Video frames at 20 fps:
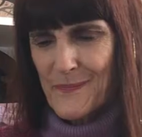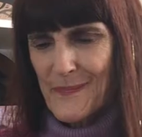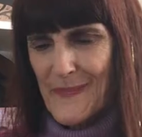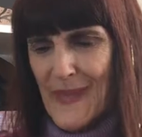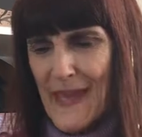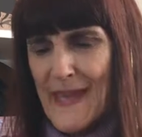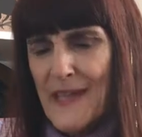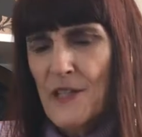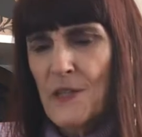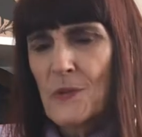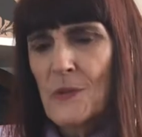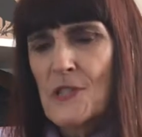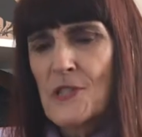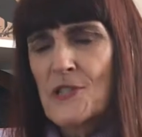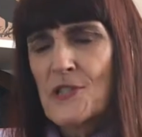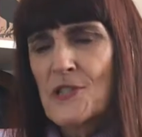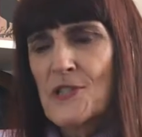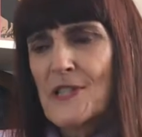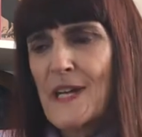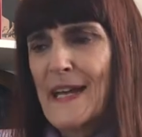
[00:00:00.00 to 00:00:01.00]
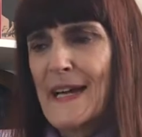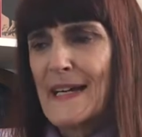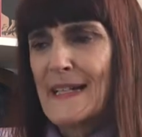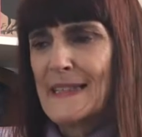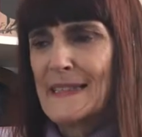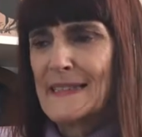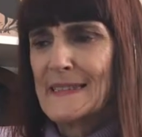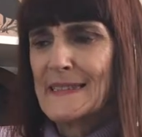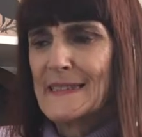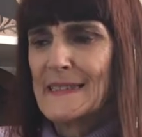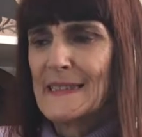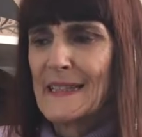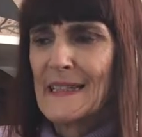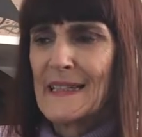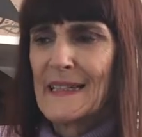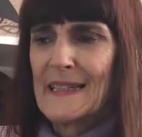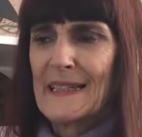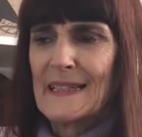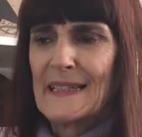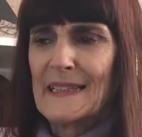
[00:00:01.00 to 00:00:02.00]
anguish, and
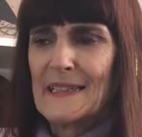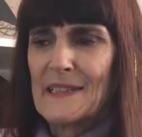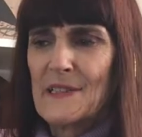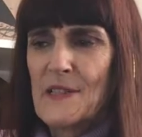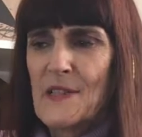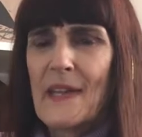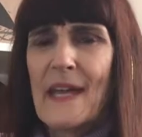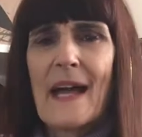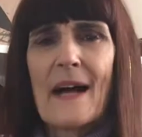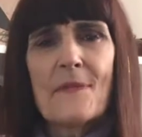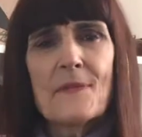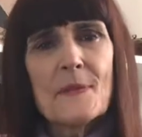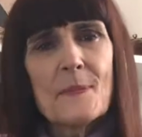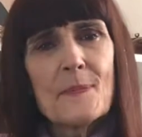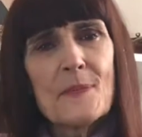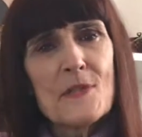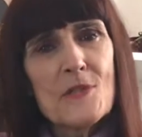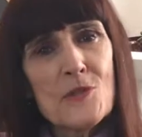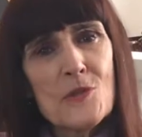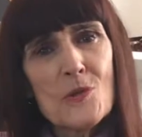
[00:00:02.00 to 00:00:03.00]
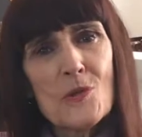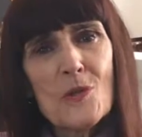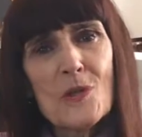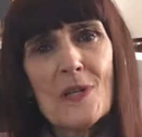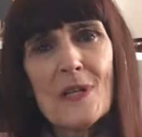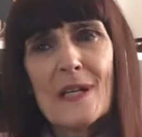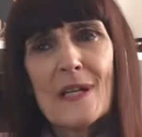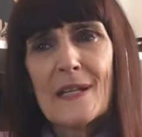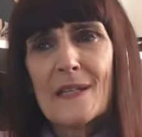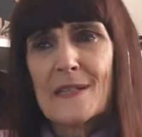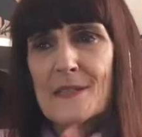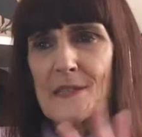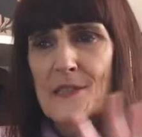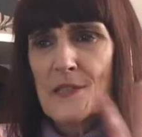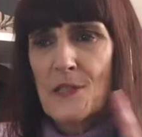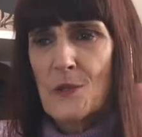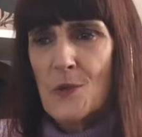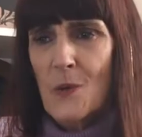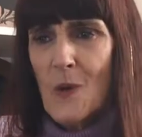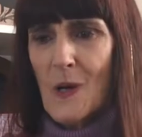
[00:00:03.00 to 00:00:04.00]
so they have to be sure
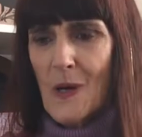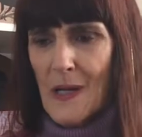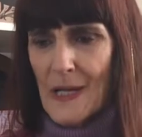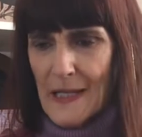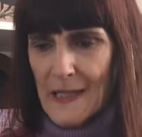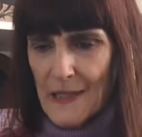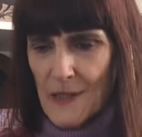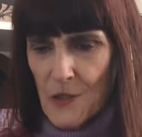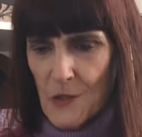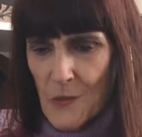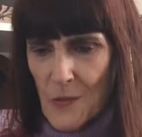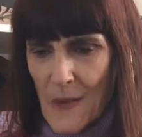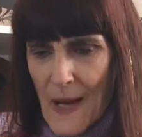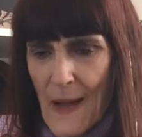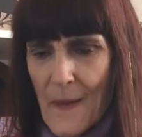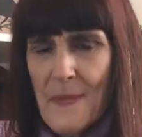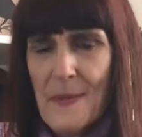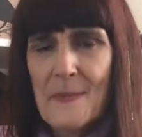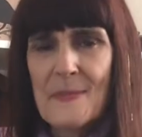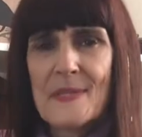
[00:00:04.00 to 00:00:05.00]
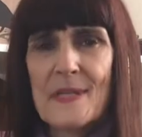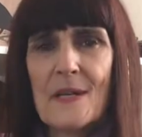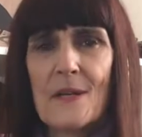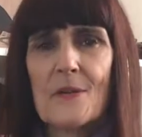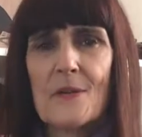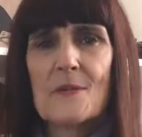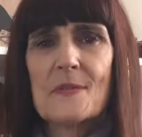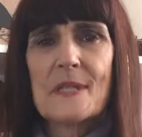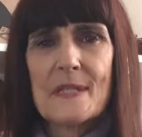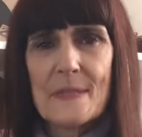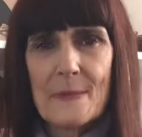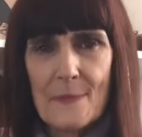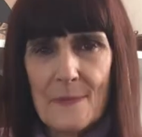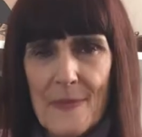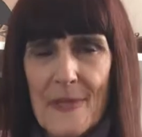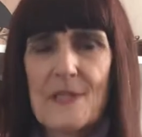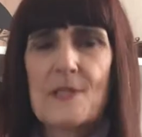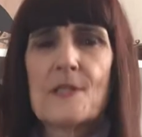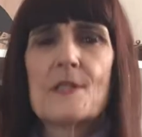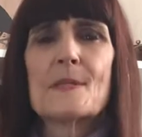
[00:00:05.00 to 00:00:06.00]
to ground themselves as
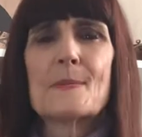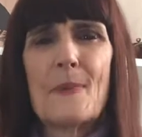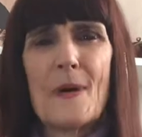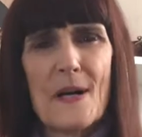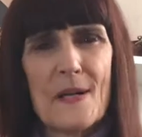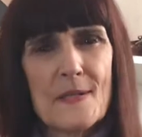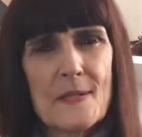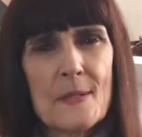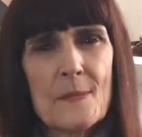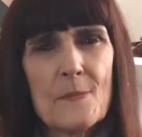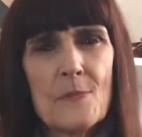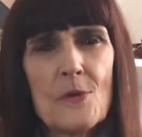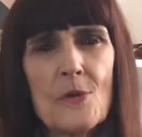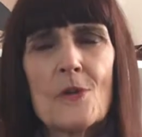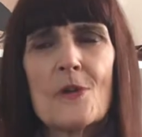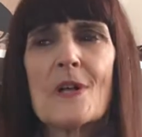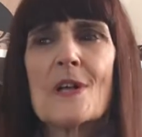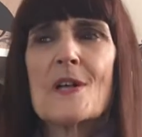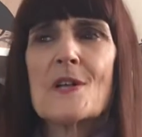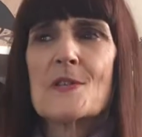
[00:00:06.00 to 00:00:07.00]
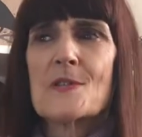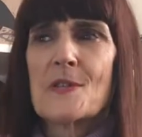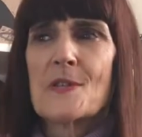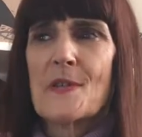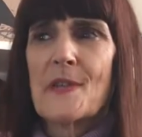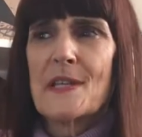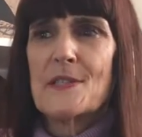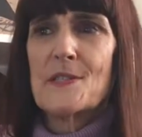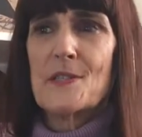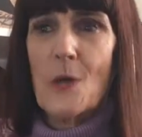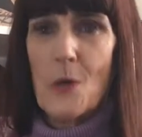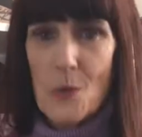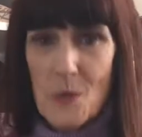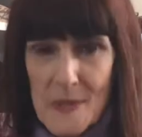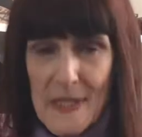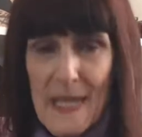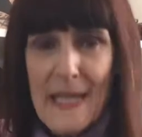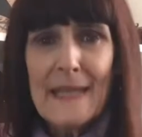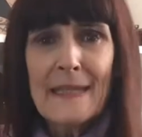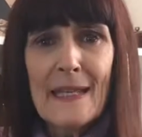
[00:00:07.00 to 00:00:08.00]
much as possible so they don't
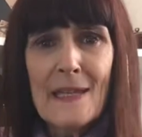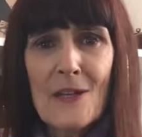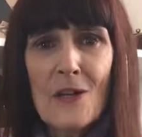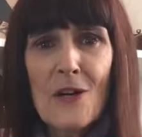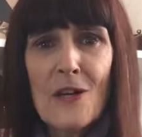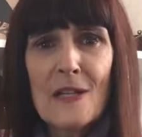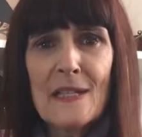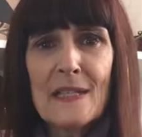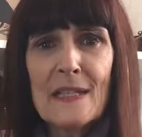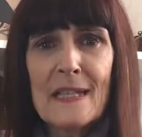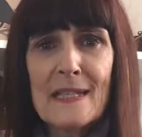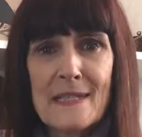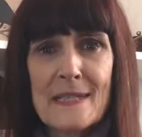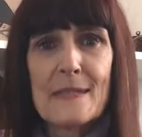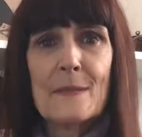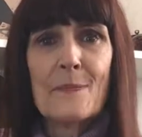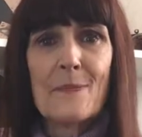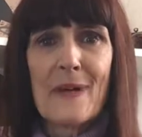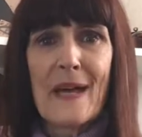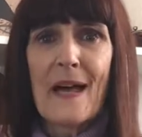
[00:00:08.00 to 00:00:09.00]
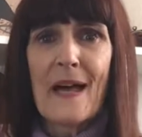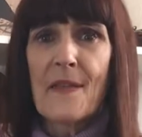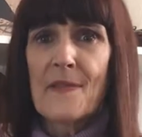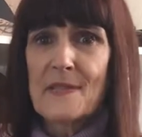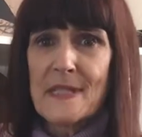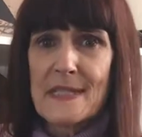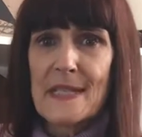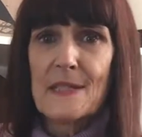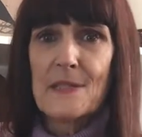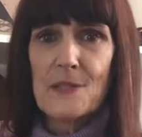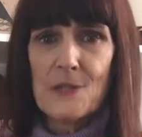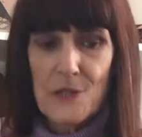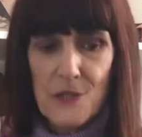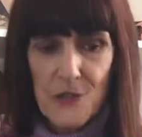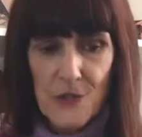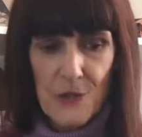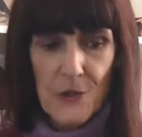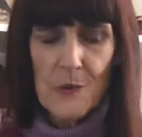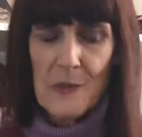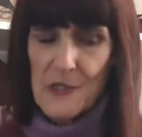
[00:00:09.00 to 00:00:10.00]
take that on, as empaths tend to
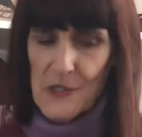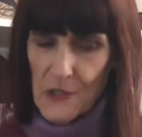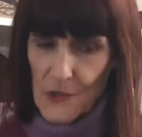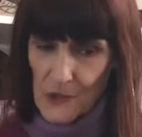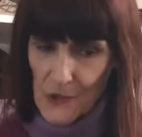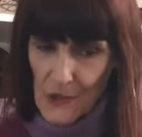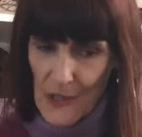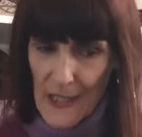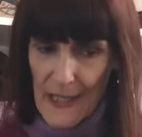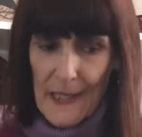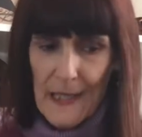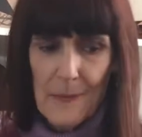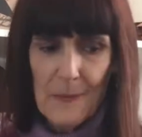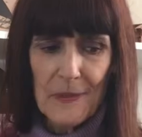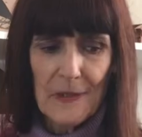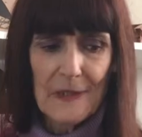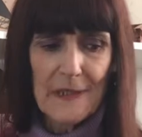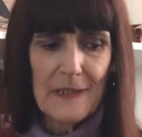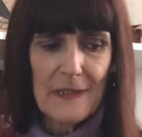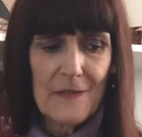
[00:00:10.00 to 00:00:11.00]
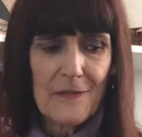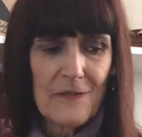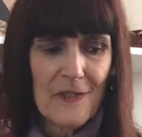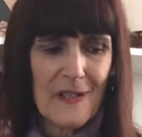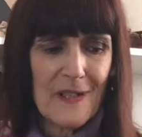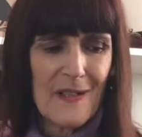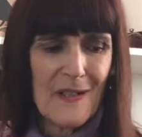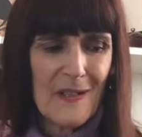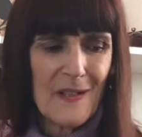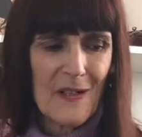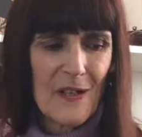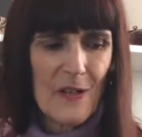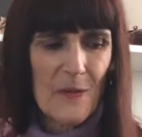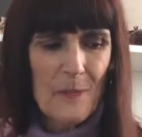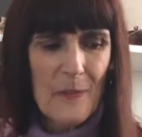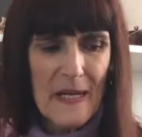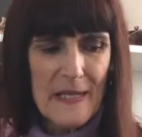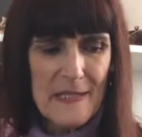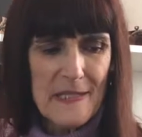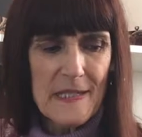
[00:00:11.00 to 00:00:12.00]
do, which a lot, I believe, of
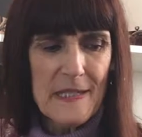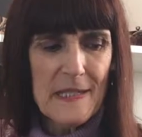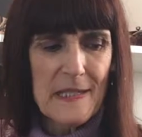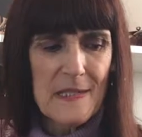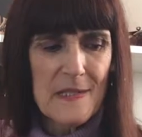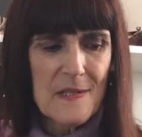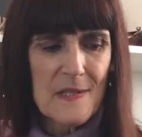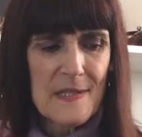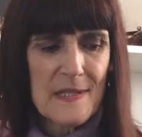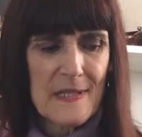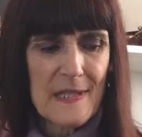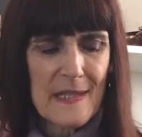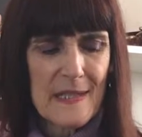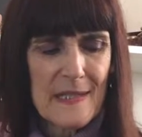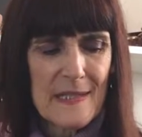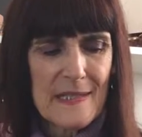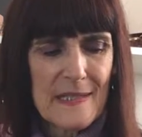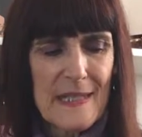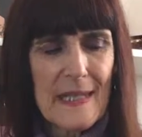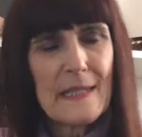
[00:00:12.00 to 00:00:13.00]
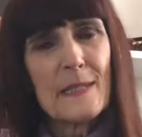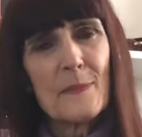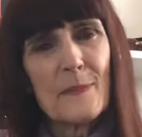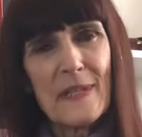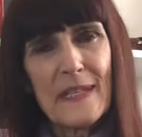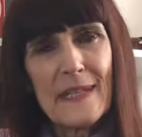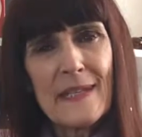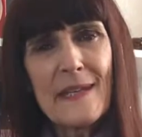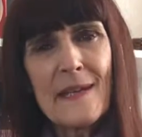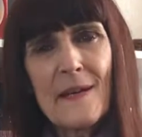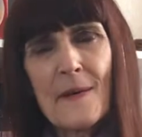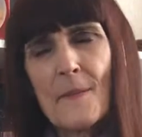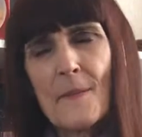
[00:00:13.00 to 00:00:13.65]
Pisceans tend to be.